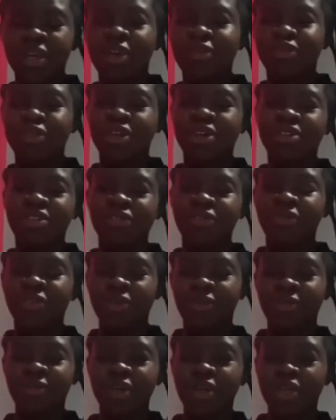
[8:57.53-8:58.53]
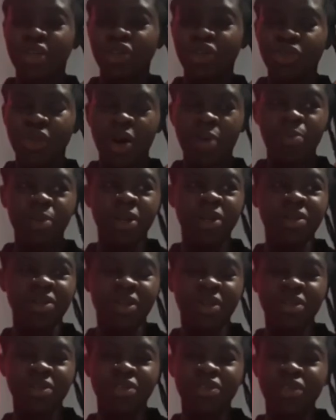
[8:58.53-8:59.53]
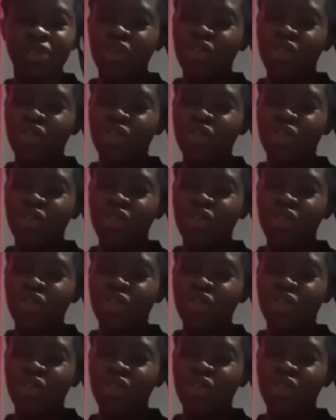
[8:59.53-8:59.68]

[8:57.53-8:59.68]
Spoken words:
If it doesn't, feel free to drop it, sis.